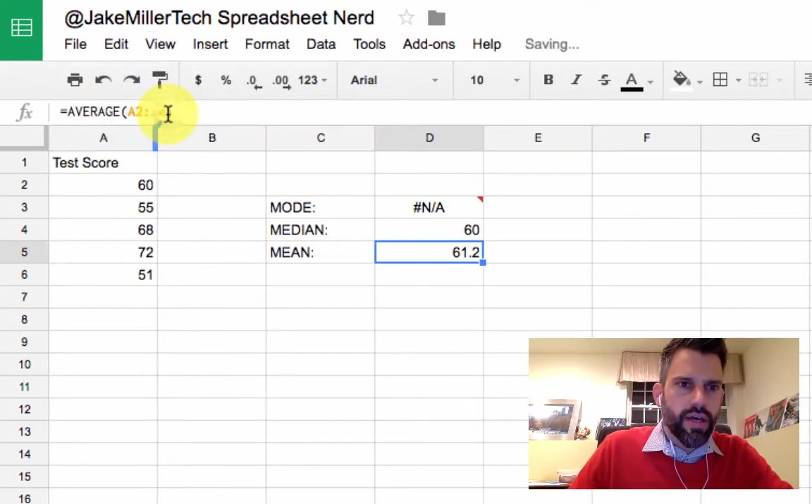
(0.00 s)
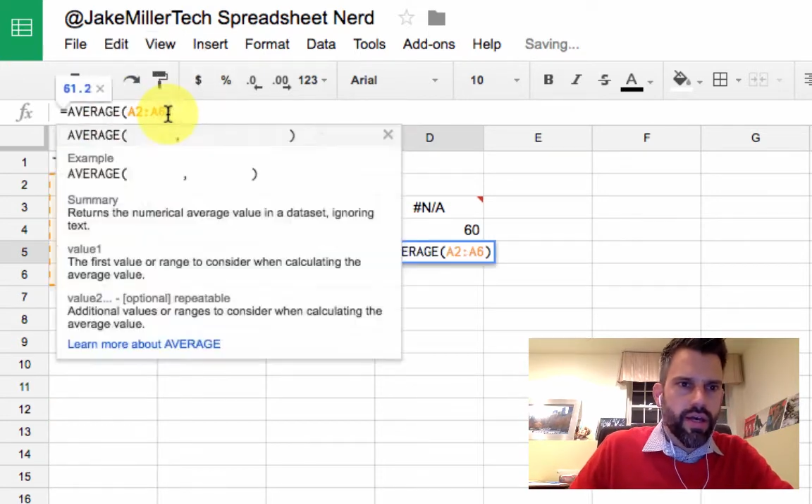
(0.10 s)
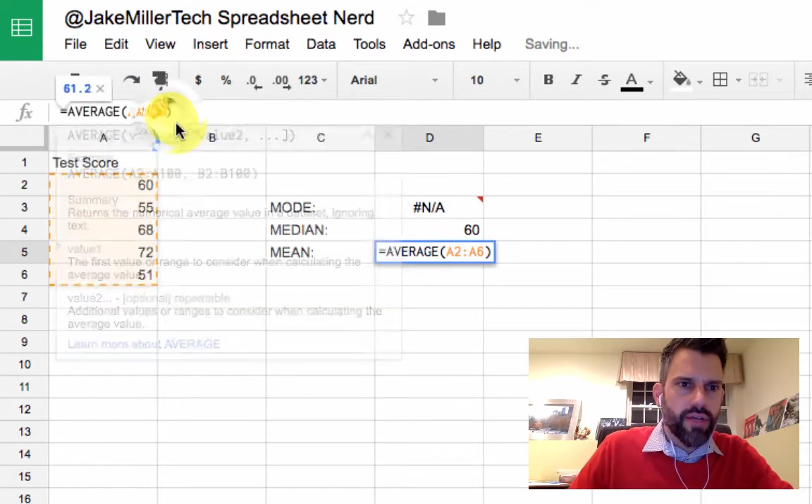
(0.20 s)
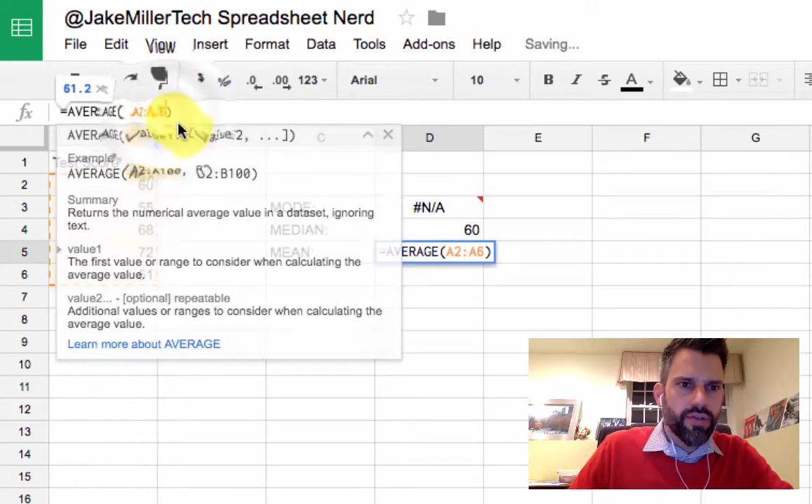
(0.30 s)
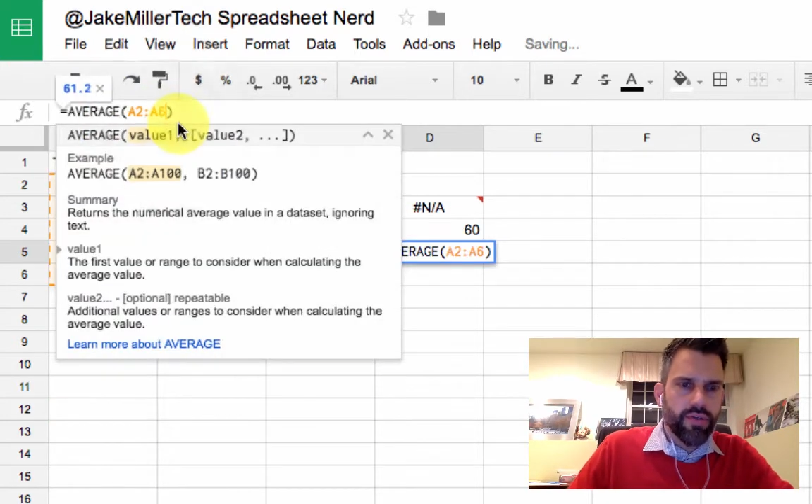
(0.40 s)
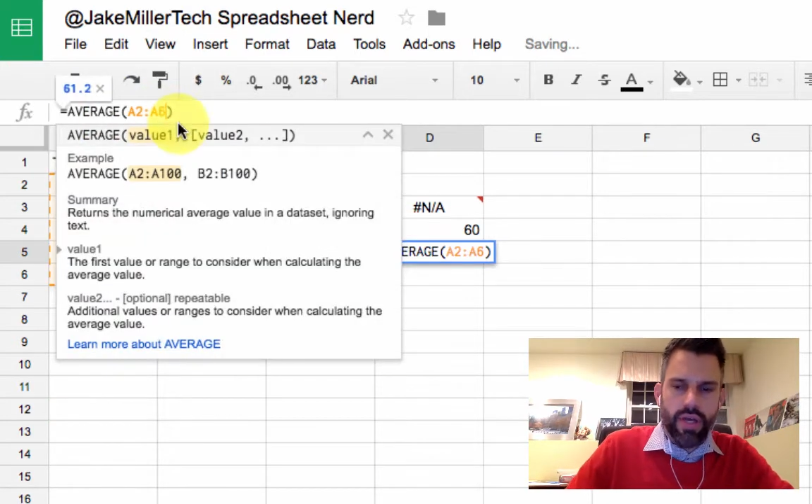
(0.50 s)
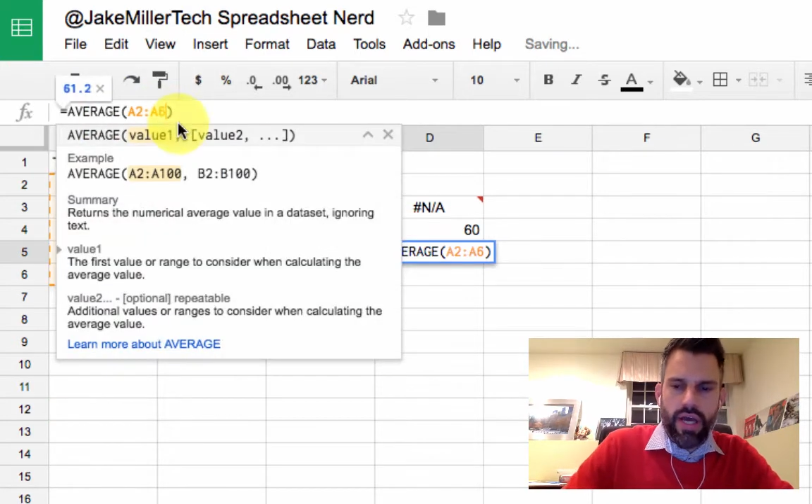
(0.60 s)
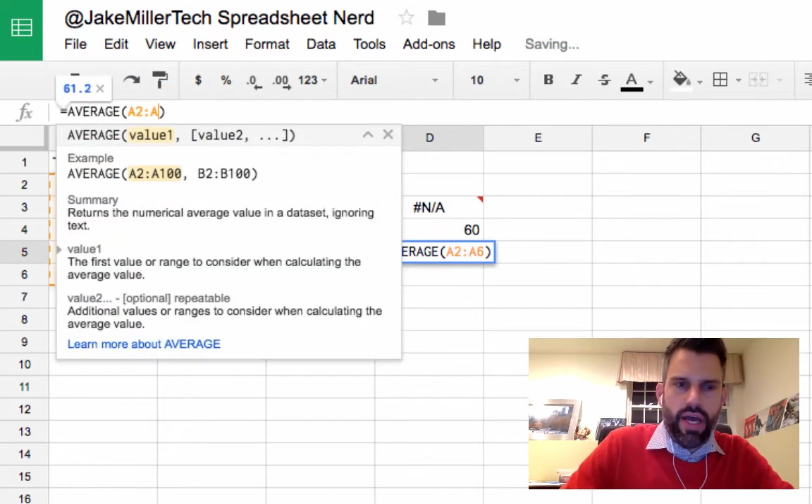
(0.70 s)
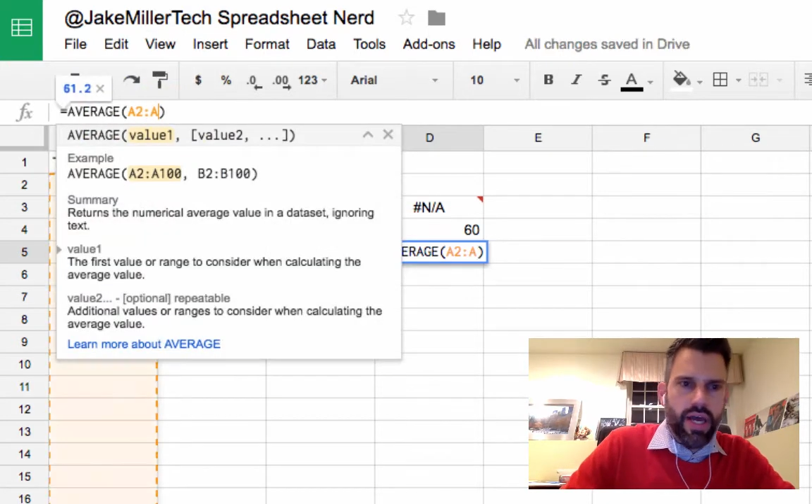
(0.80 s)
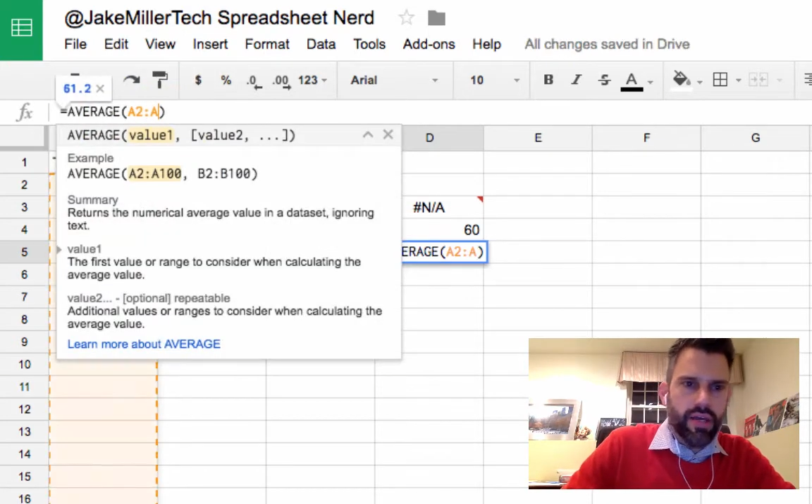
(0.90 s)
A2 to
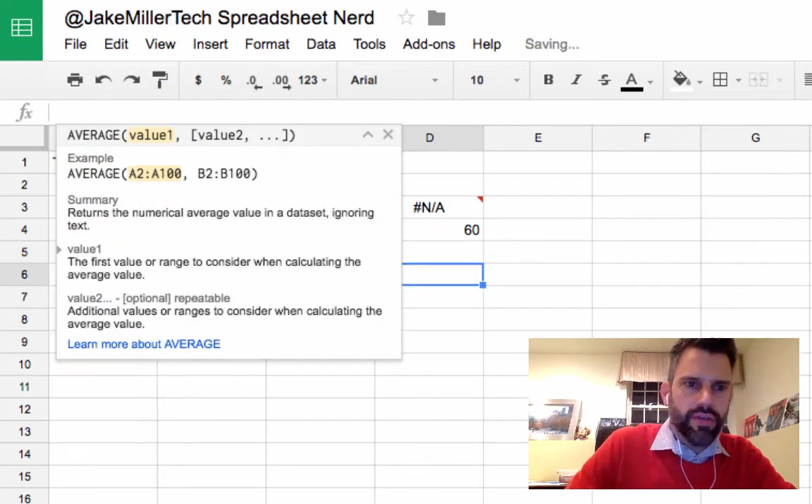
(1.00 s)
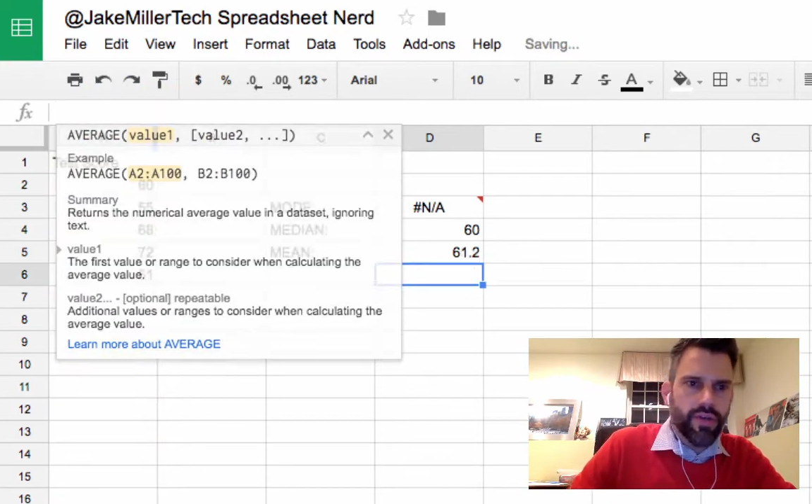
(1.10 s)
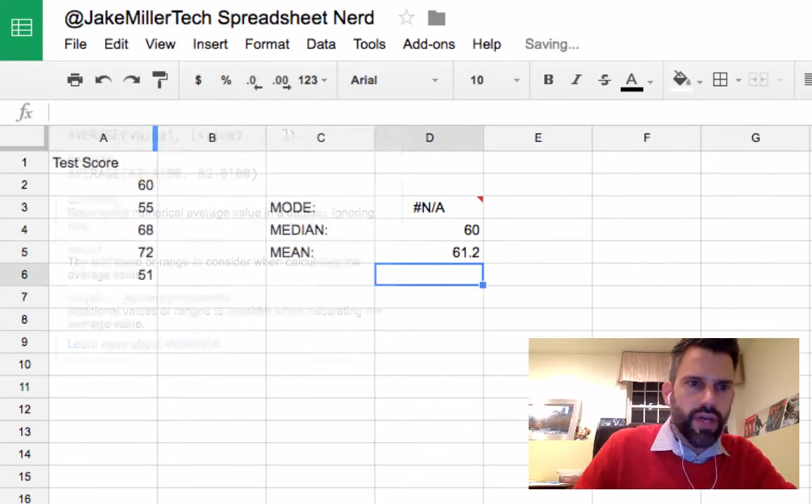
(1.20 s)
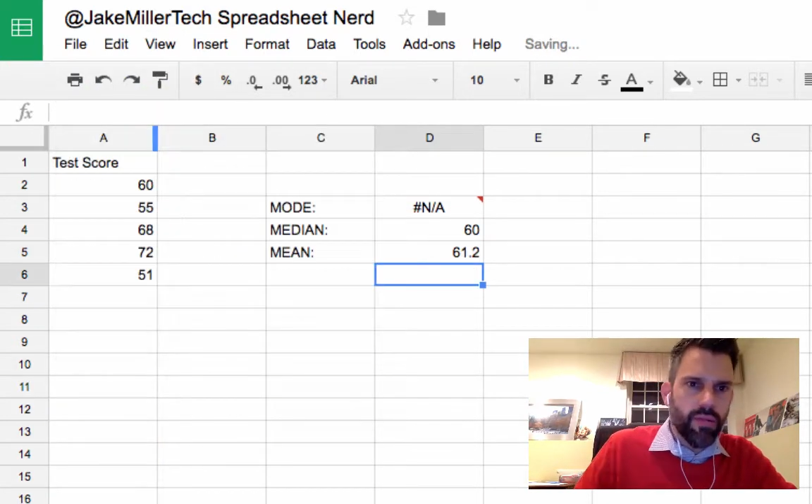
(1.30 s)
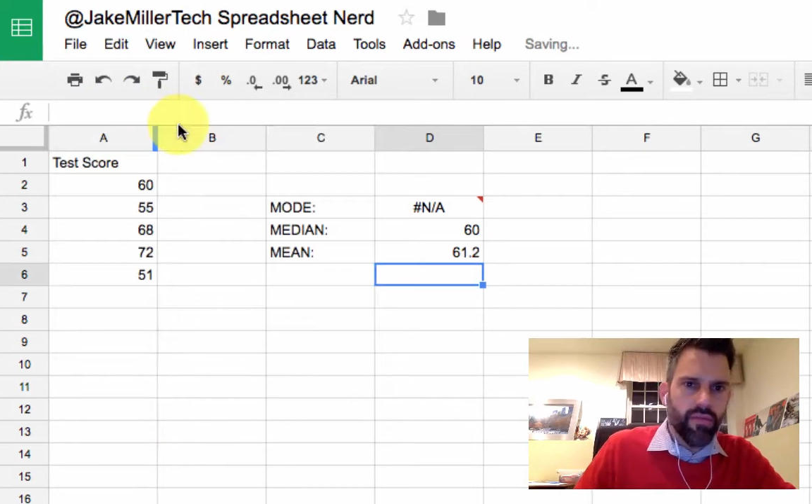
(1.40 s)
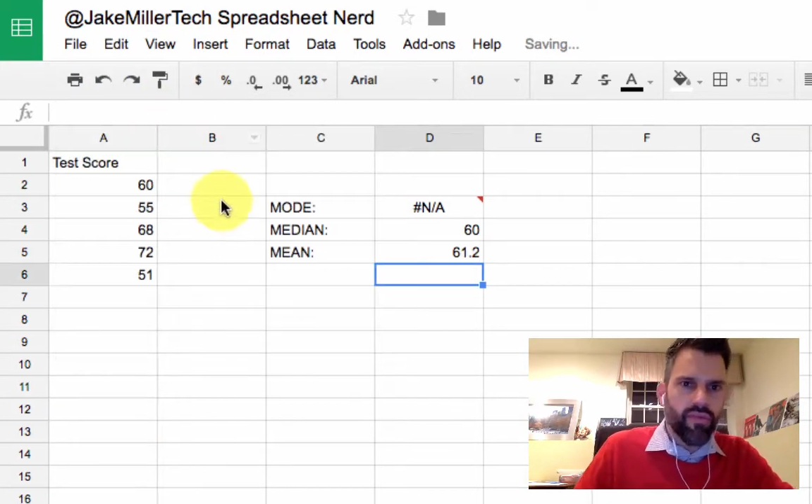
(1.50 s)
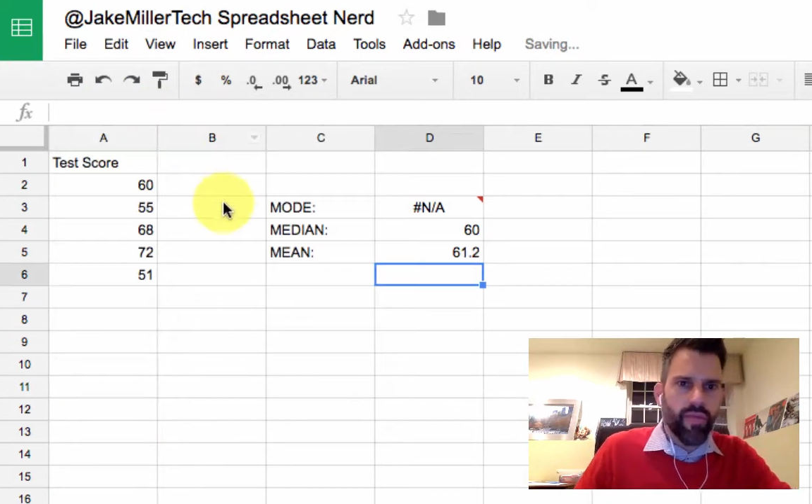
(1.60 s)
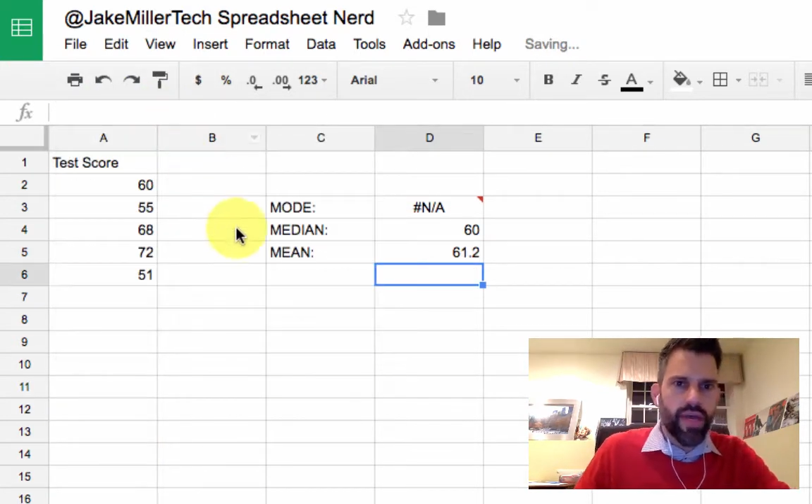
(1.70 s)
A. So any number from